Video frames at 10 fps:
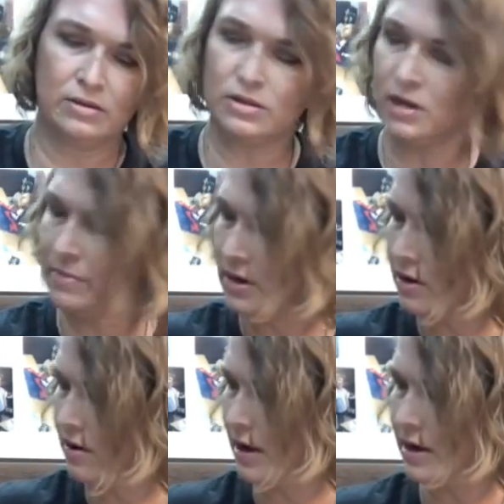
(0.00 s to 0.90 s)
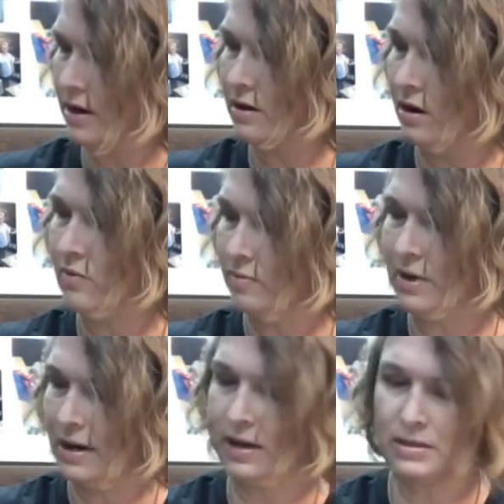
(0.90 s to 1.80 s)
So I'm gonna go ahead and go with my
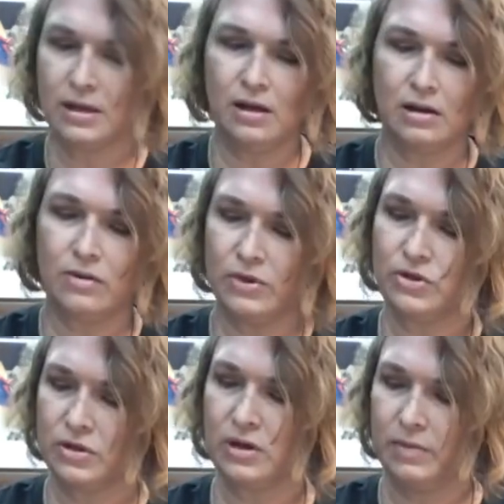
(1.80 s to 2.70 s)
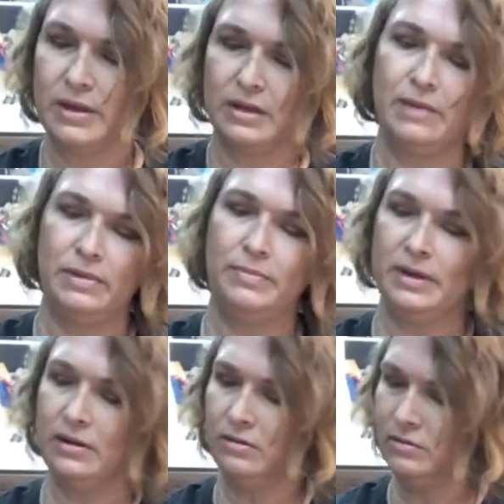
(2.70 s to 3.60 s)
next color, which is gonna be lemon
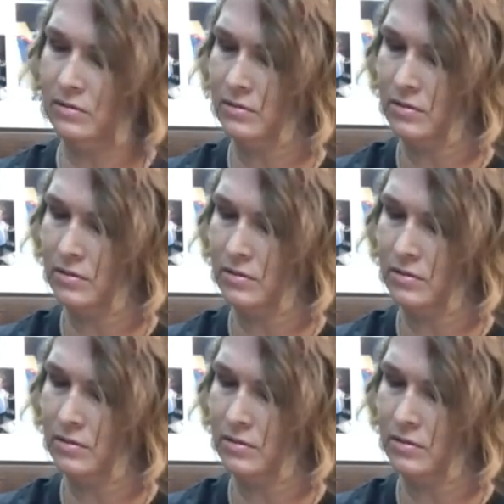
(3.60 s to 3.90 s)
peel.